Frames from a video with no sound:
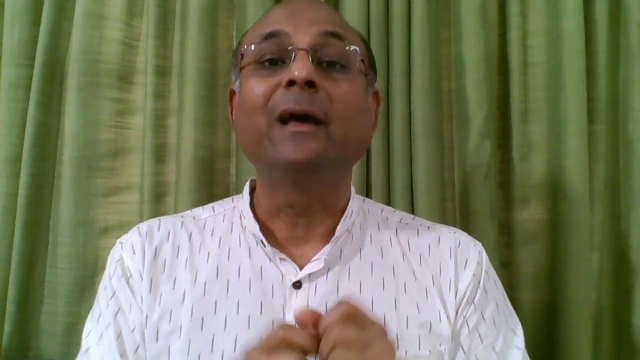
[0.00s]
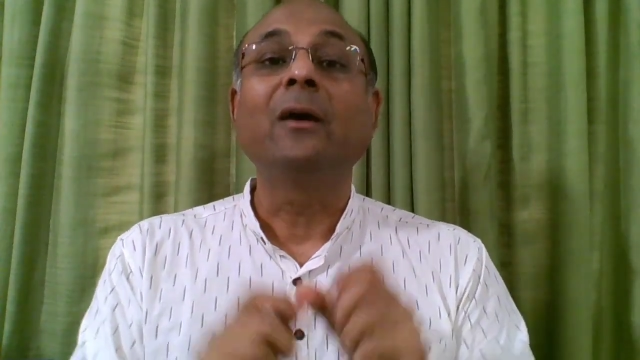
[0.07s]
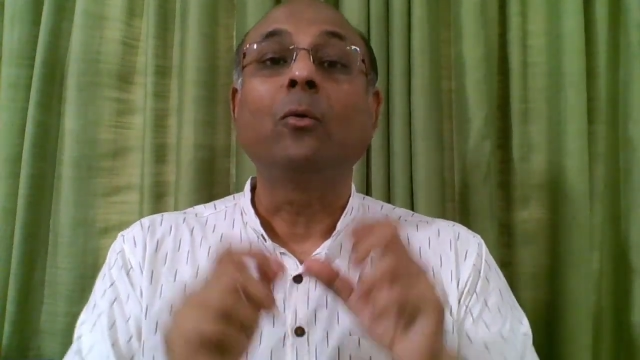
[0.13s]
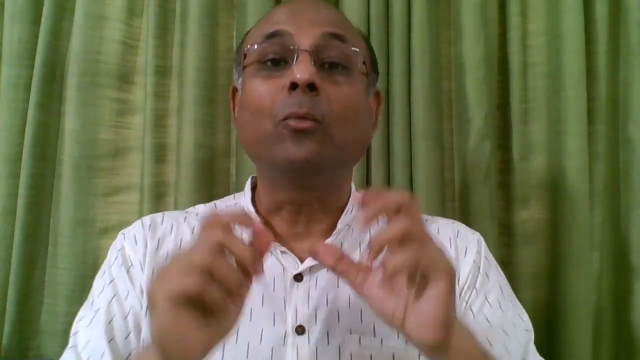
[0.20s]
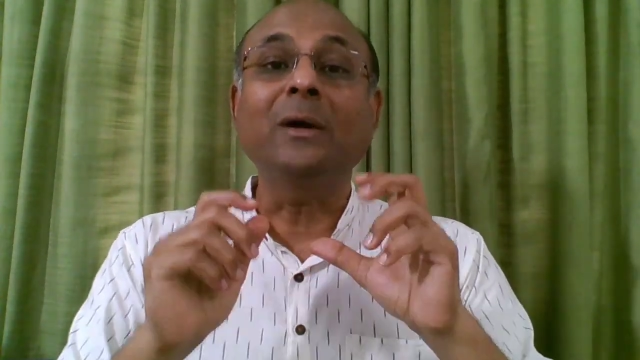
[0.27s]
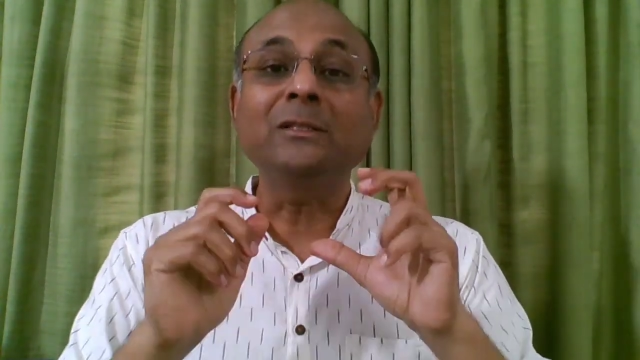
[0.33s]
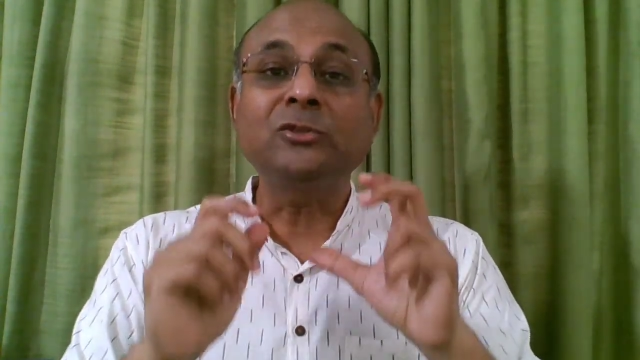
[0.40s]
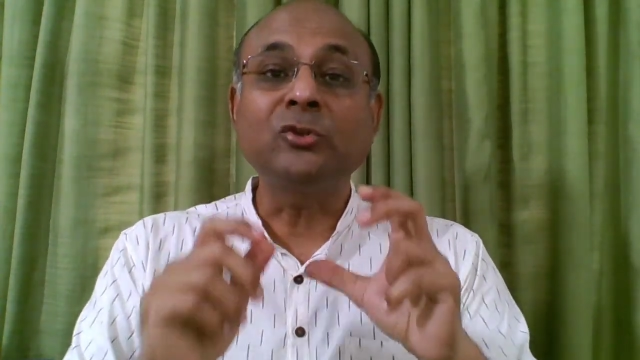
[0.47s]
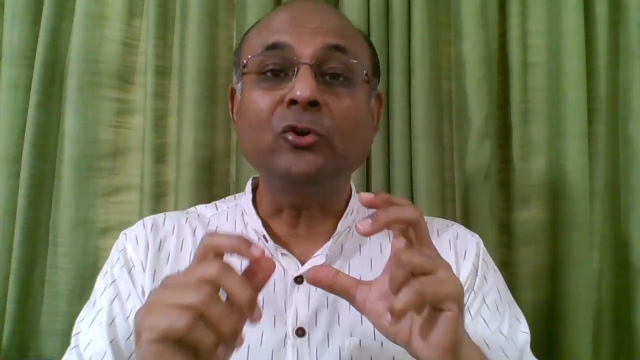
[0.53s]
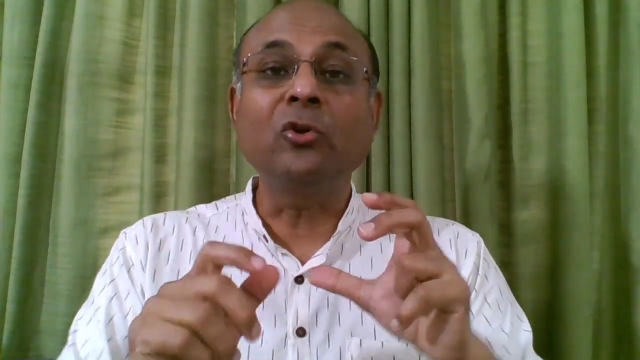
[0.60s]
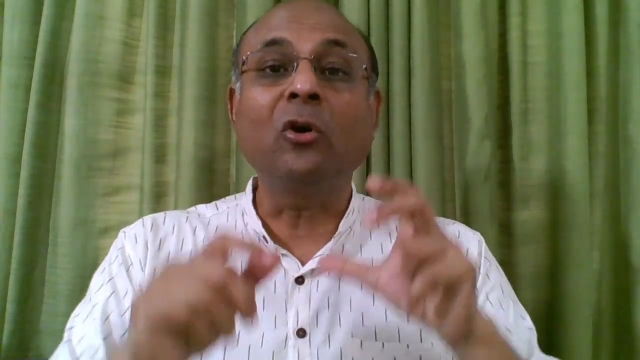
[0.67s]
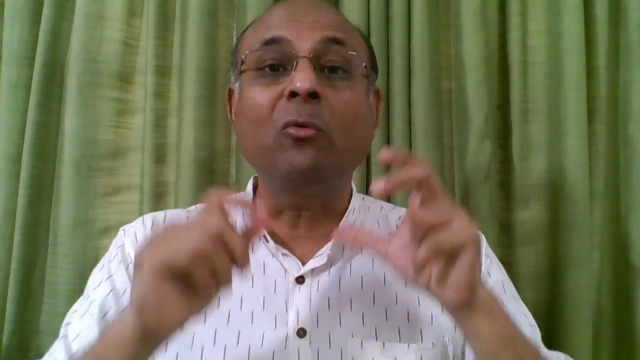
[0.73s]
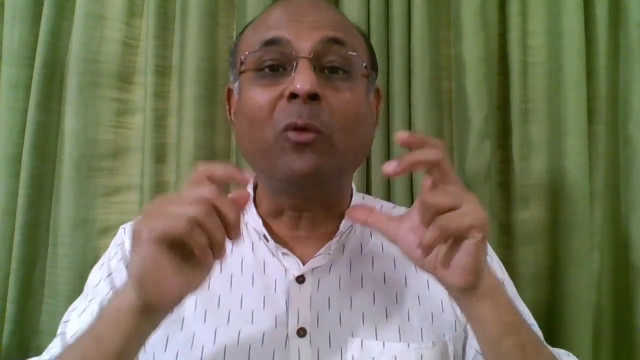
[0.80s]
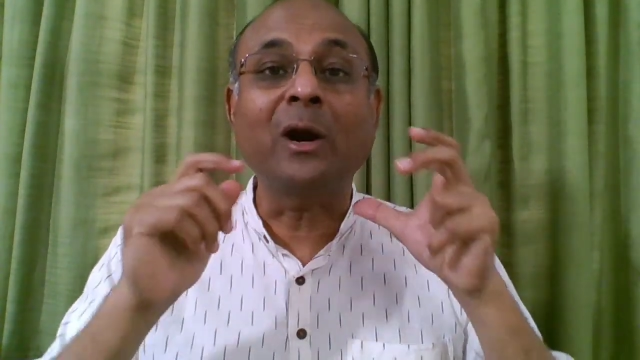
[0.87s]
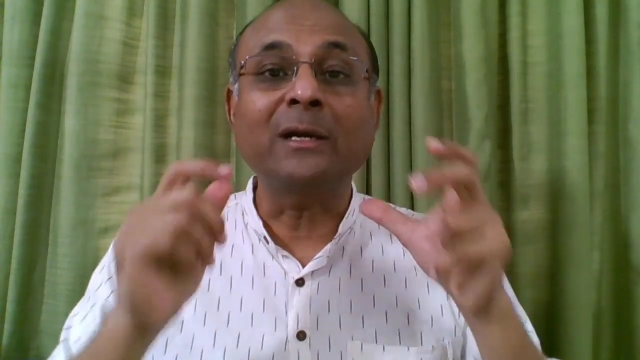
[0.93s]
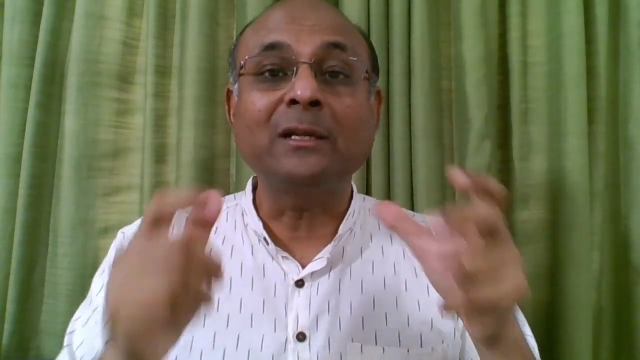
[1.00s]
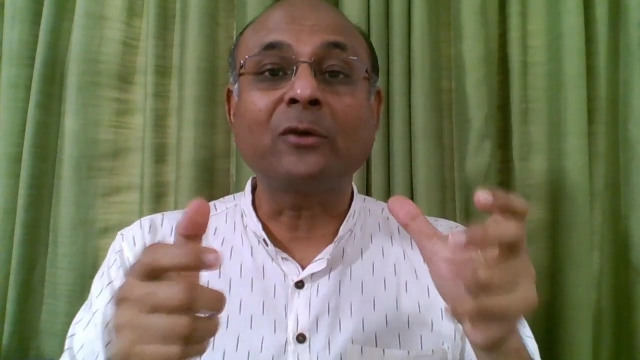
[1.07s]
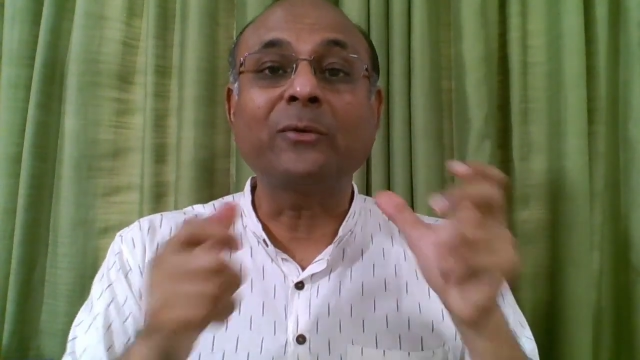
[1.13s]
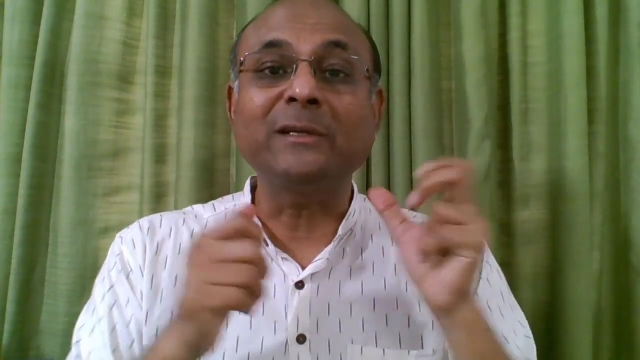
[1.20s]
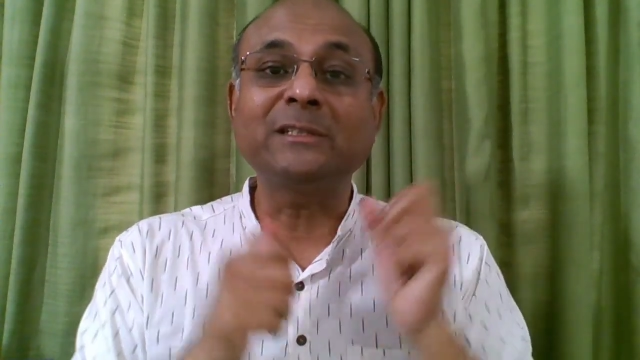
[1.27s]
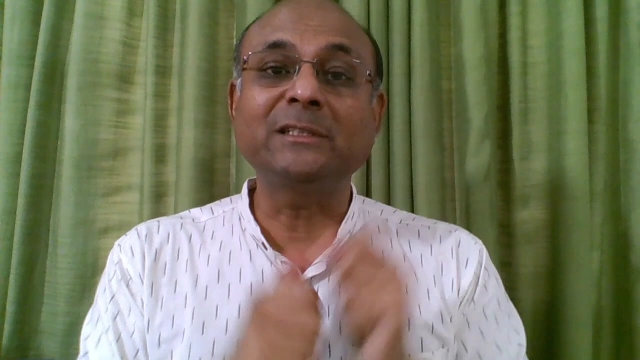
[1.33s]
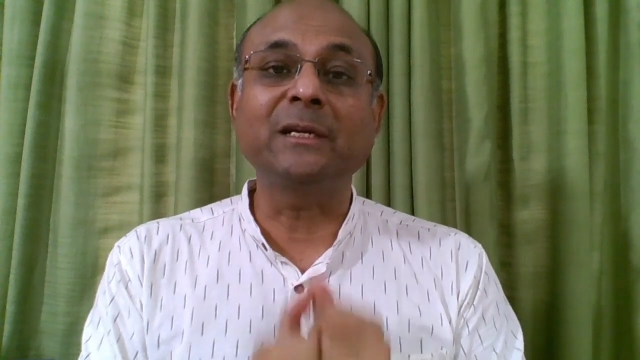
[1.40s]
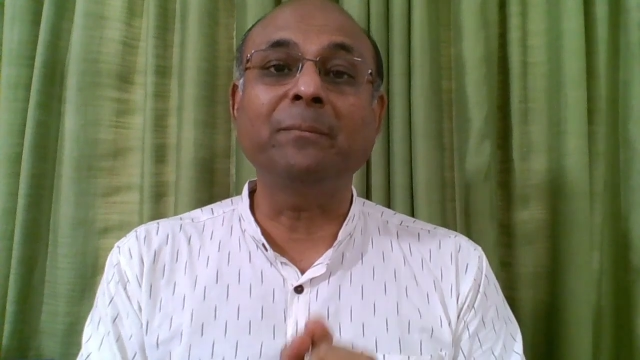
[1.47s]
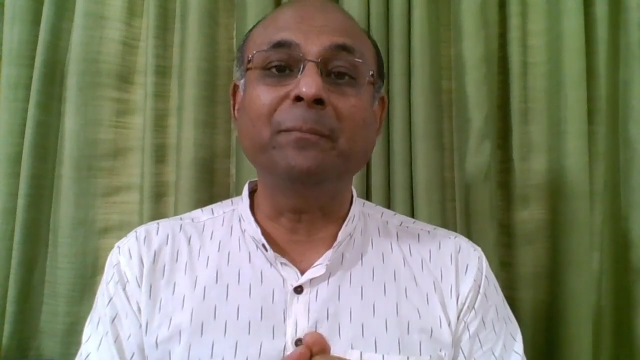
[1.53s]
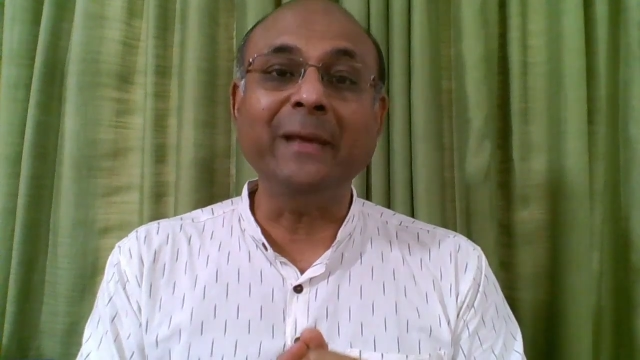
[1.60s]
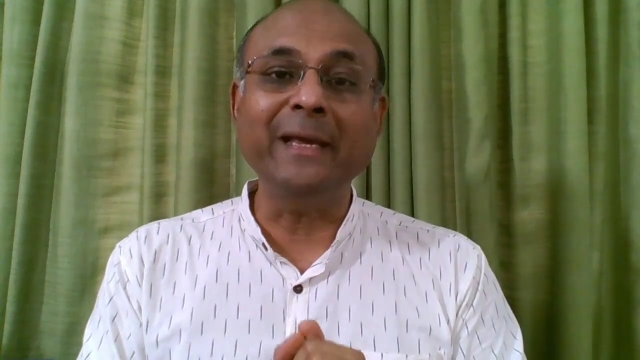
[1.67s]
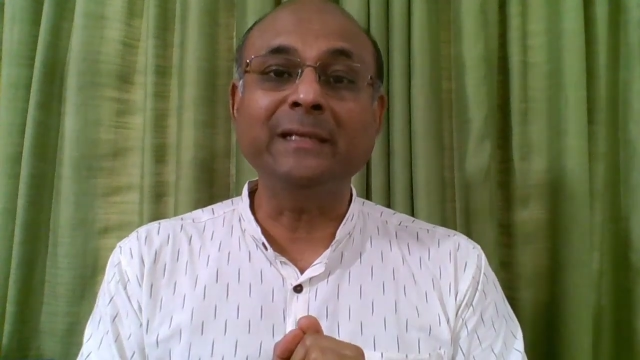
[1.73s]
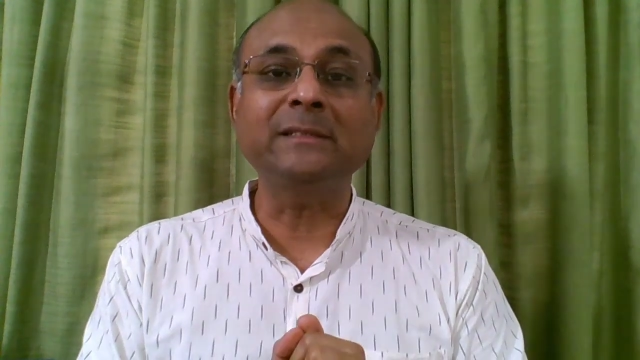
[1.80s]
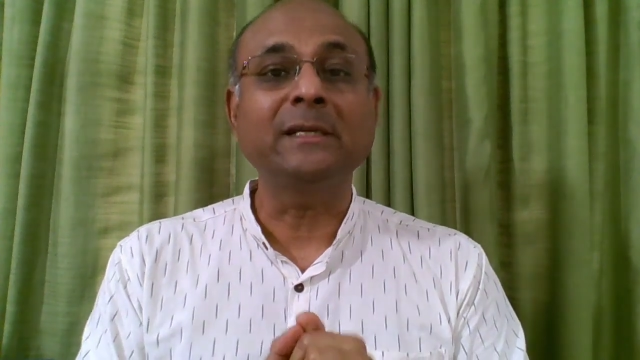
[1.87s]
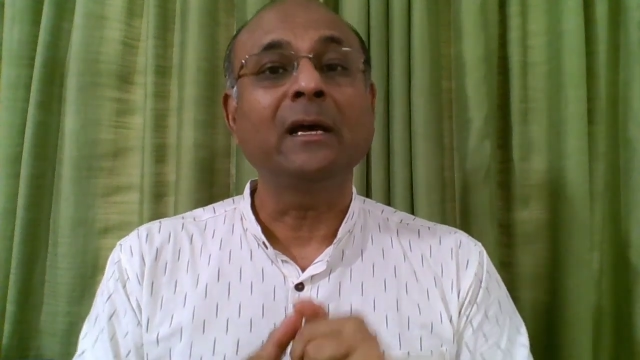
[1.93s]
Once you know what the question
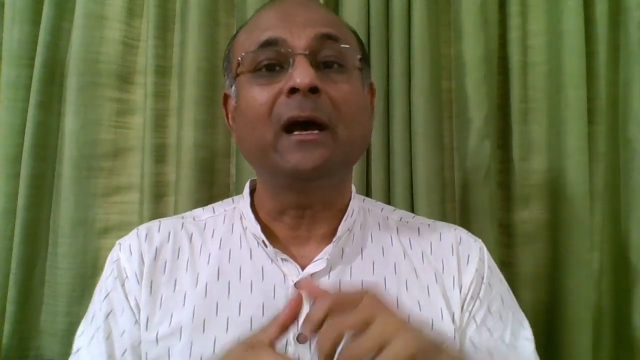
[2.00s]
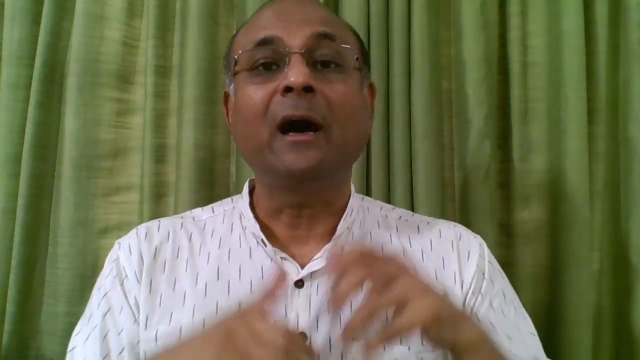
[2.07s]
means,